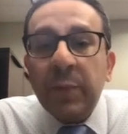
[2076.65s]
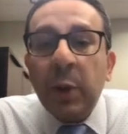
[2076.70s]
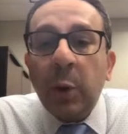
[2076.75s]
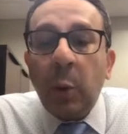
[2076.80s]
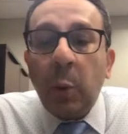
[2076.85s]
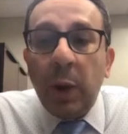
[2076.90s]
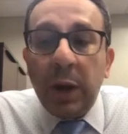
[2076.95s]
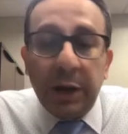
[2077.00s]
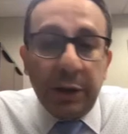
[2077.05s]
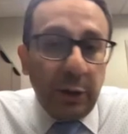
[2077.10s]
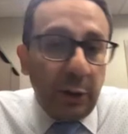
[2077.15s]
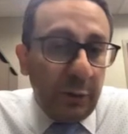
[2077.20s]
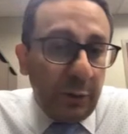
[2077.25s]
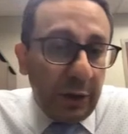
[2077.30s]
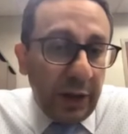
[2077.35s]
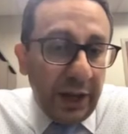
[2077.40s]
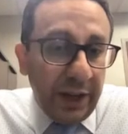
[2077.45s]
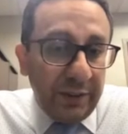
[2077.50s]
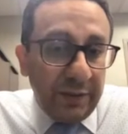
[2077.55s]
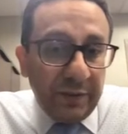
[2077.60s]
quality of
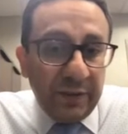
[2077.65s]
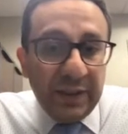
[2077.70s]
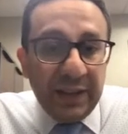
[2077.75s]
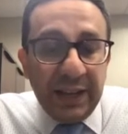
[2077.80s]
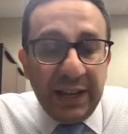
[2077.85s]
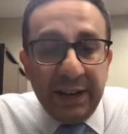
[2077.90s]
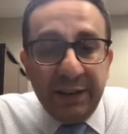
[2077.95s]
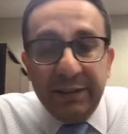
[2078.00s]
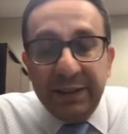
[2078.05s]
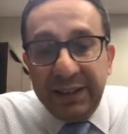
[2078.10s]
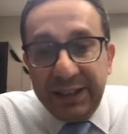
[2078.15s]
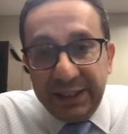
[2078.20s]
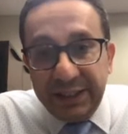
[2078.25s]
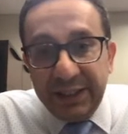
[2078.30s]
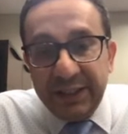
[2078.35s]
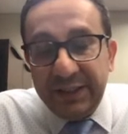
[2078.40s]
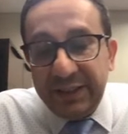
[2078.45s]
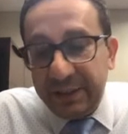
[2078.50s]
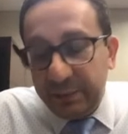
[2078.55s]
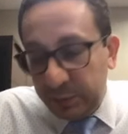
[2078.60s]
life
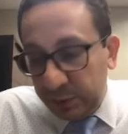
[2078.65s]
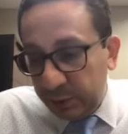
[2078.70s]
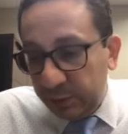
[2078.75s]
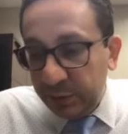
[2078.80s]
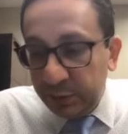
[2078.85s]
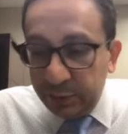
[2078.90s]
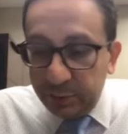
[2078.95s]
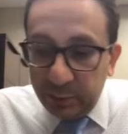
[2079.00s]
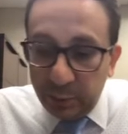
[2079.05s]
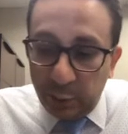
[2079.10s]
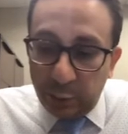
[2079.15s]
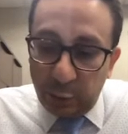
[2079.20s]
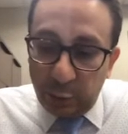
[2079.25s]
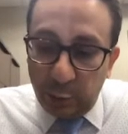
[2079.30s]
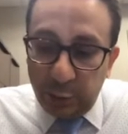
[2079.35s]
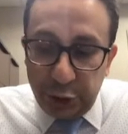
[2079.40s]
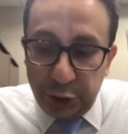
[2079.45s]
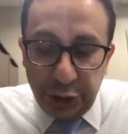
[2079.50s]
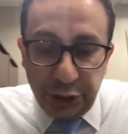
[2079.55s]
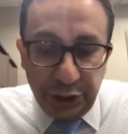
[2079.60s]
related symptoms or
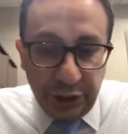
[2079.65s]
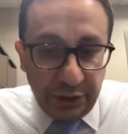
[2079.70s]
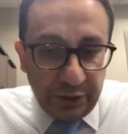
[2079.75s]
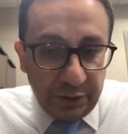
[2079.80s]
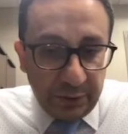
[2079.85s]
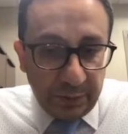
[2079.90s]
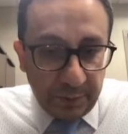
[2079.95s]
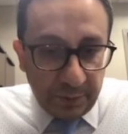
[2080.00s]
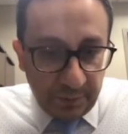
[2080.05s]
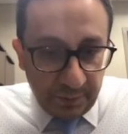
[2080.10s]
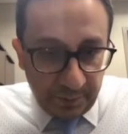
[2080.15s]
questionnaires.